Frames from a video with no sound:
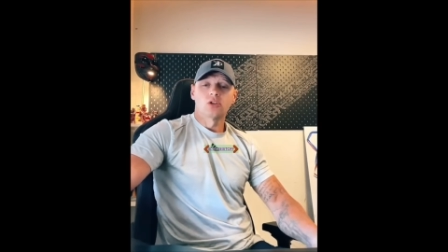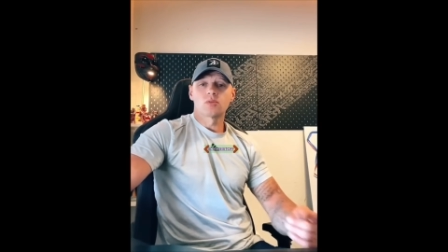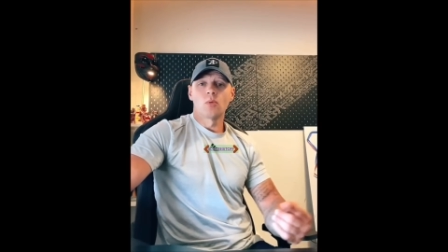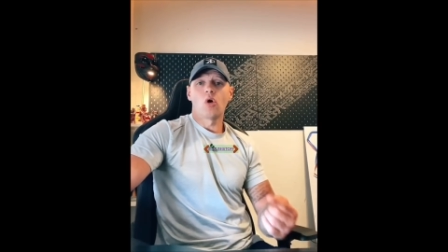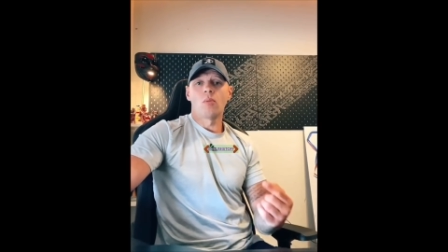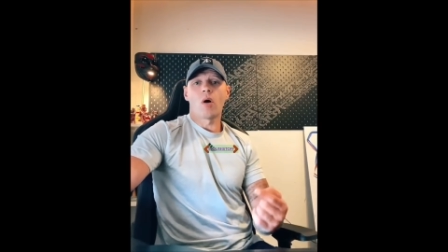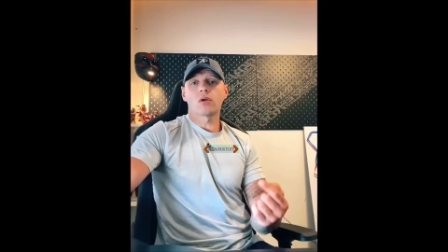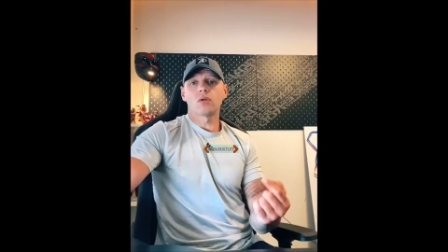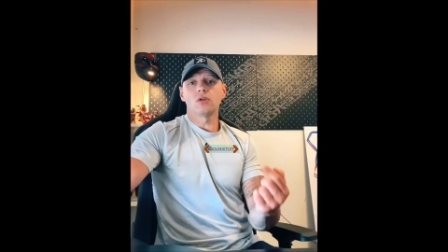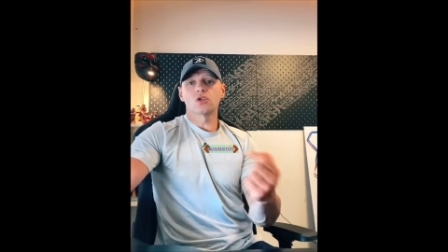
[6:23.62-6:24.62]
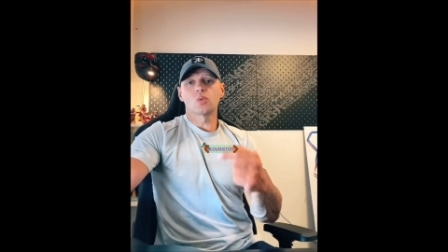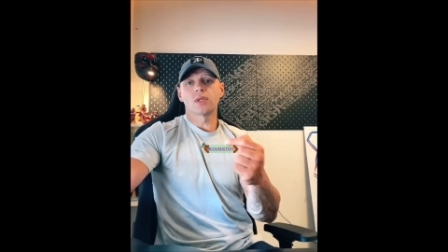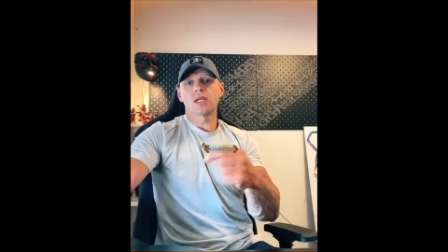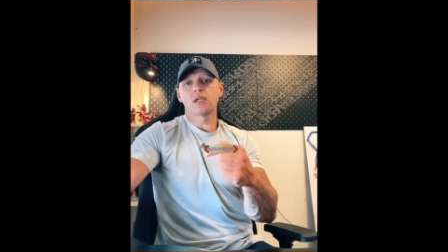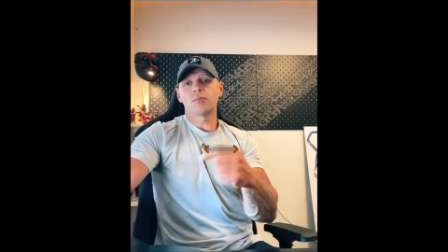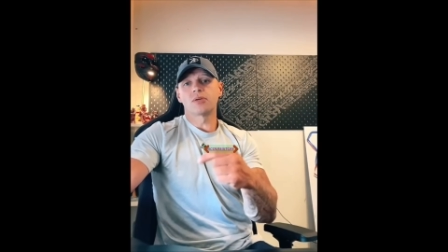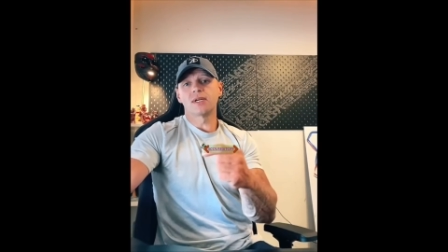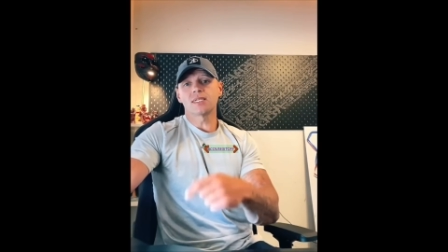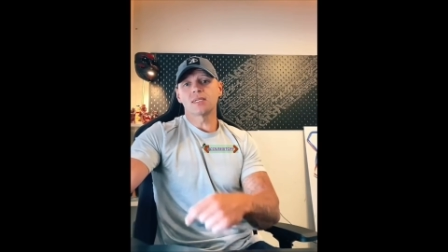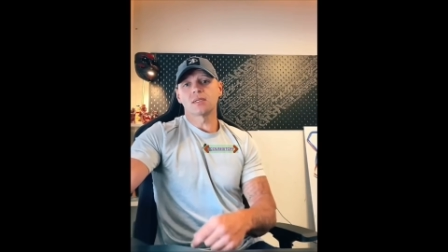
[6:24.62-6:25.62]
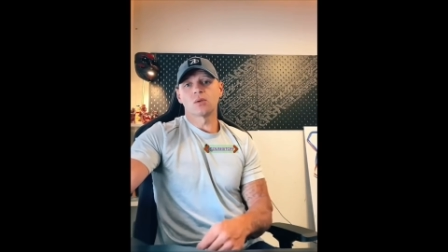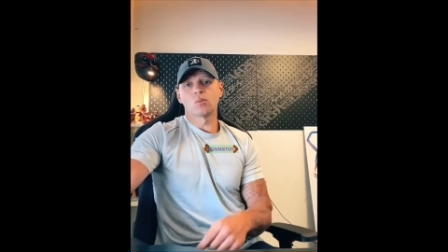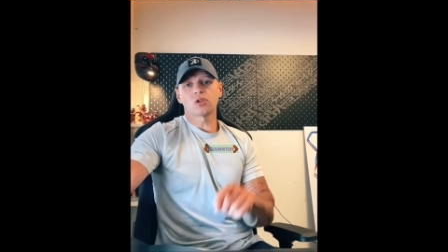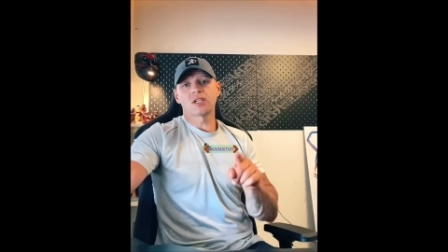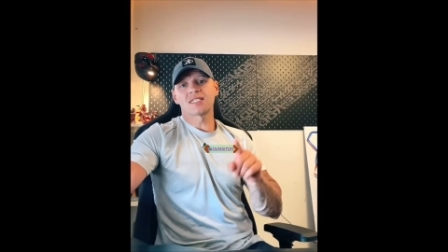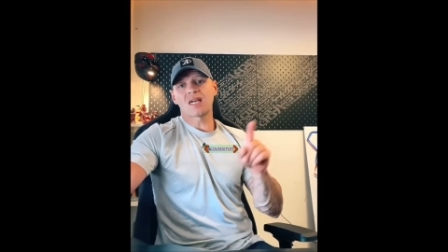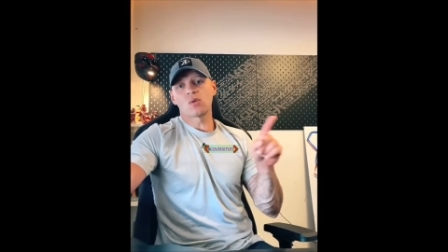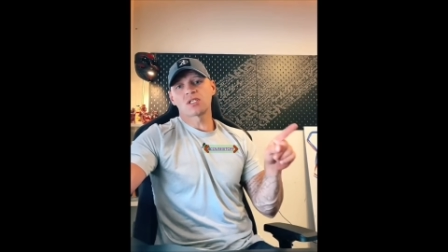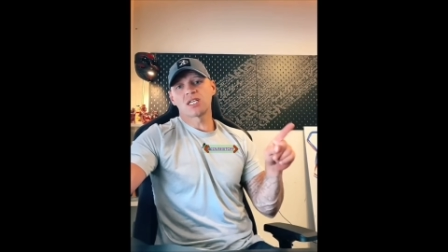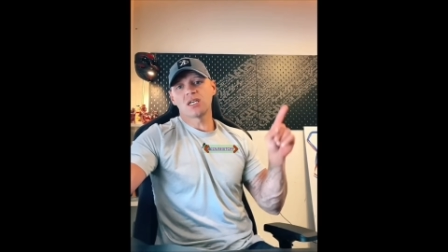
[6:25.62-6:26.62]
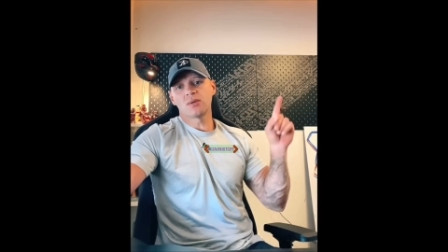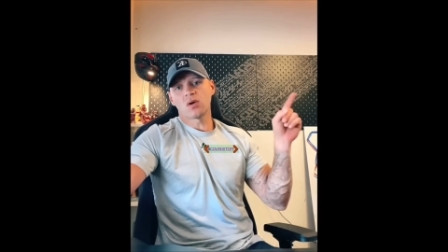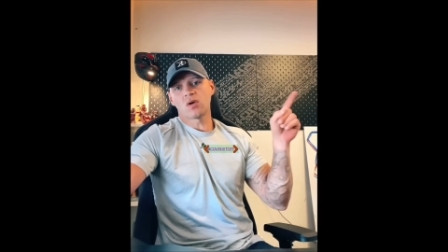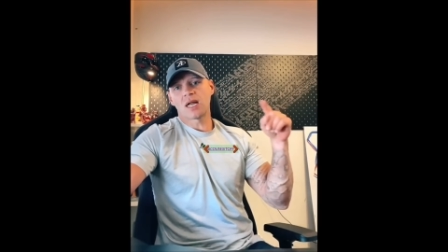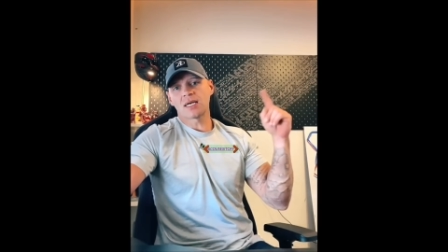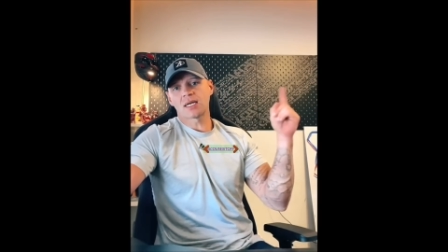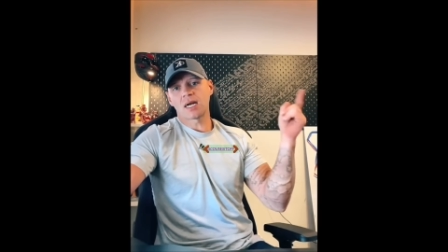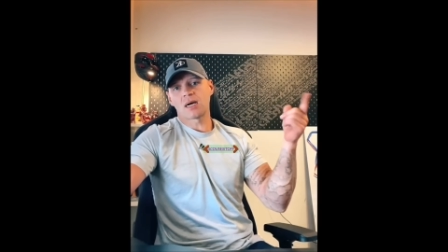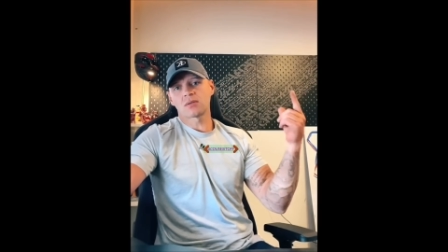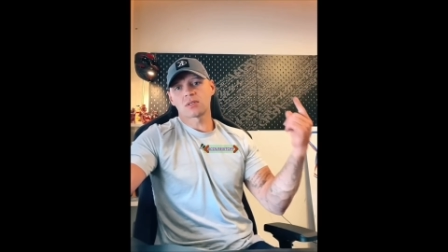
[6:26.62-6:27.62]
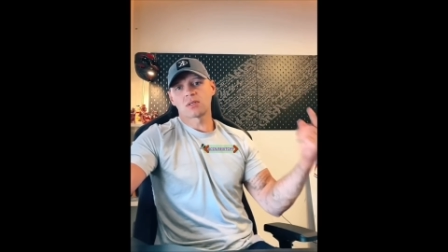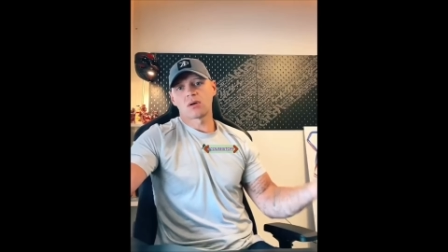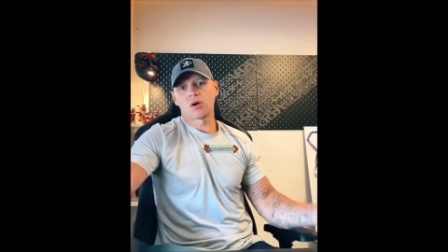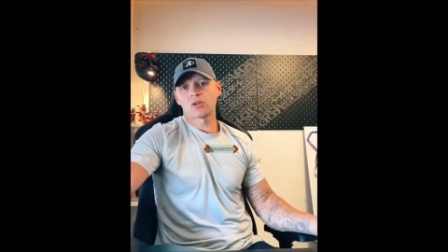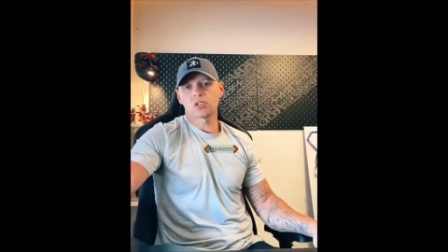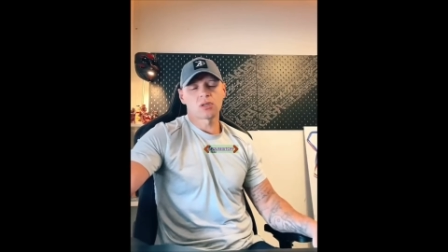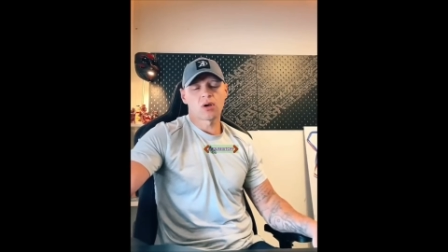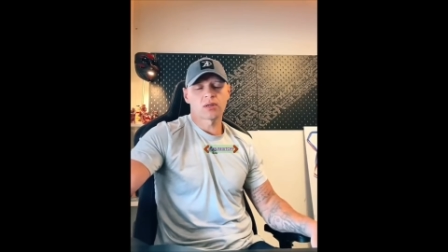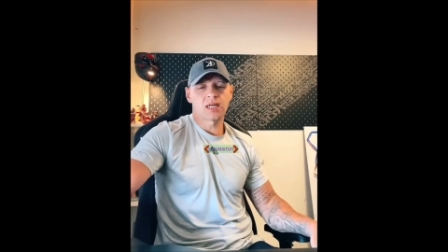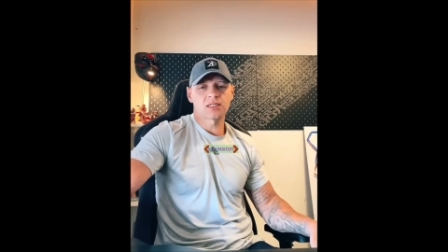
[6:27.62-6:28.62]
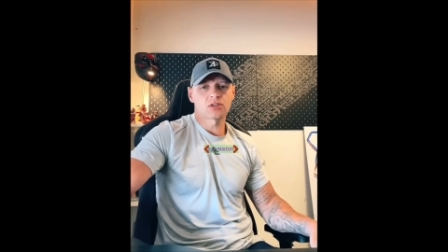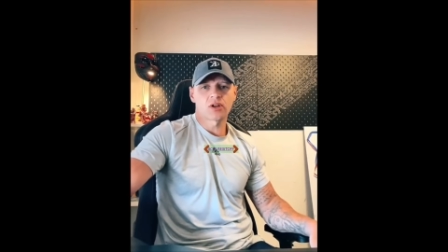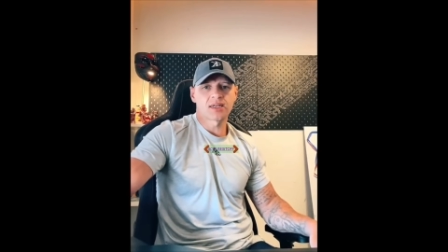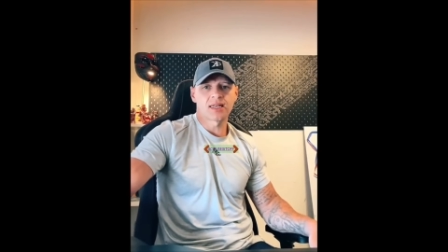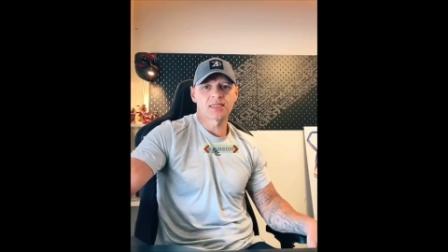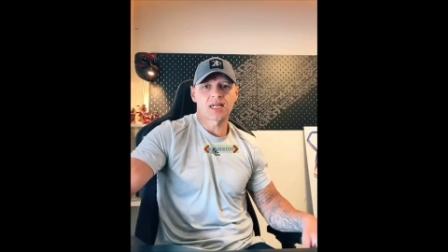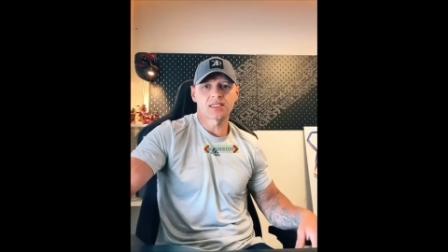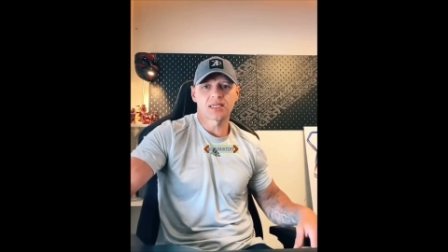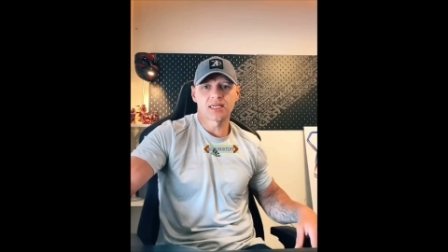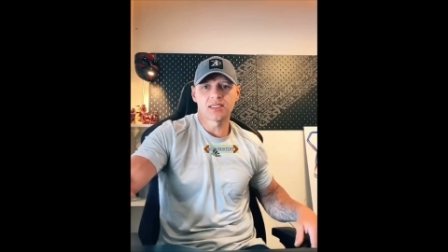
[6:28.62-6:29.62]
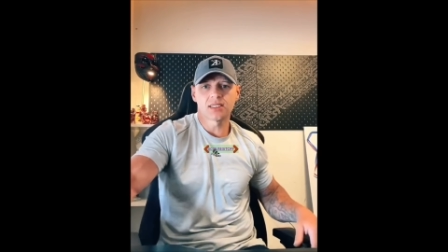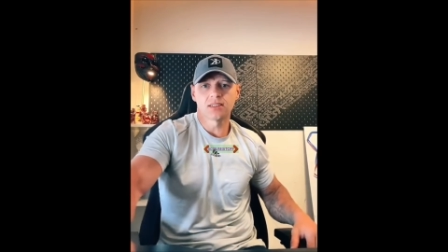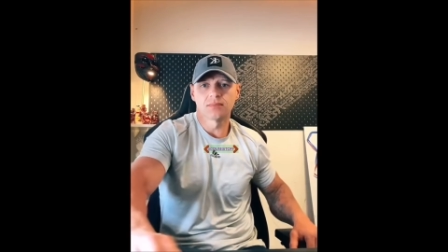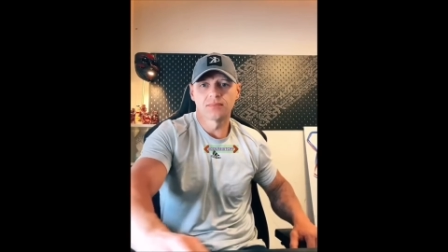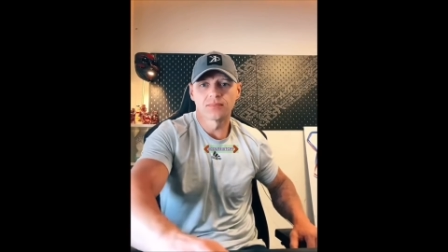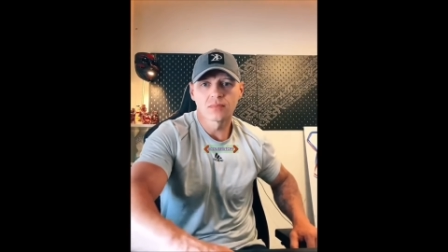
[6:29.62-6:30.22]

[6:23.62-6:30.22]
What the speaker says: There's more morals within the prison than what there is out here with all that crowd. Honest to God, and that's not an exaggeration.